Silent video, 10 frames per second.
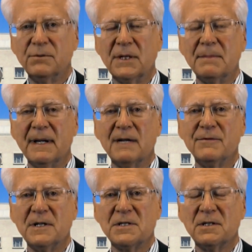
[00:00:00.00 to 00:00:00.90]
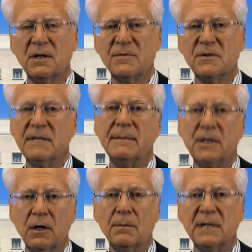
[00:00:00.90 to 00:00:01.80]
bring benefits in terms of
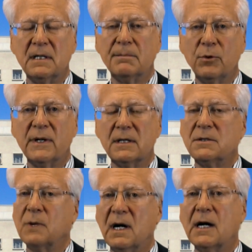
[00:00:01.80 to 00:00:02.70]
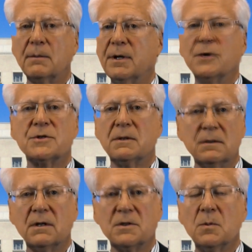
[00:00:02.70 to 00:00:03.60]
maybe her being appointed to a higher post or
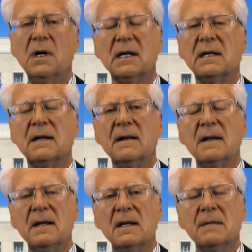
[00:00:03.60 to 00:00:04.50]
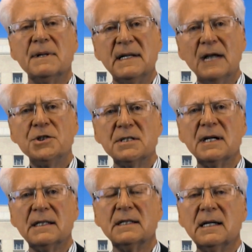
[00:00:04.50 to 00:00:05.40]
who knows what. But now she's
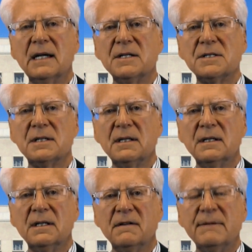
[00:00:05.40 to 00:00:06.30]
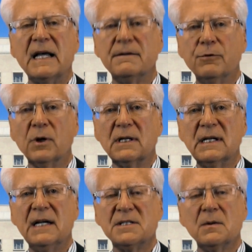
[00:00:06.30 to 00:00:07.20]
got the case of Manafort and
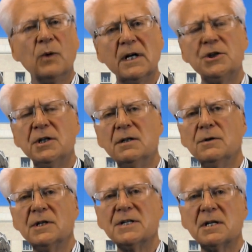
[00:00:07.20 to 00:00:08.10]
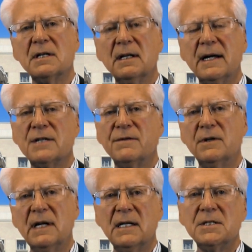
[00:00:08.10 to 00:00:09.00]
Gates. And what did she do just in the last
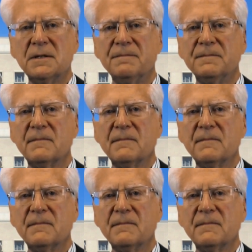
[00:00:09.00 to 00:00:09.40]
few days?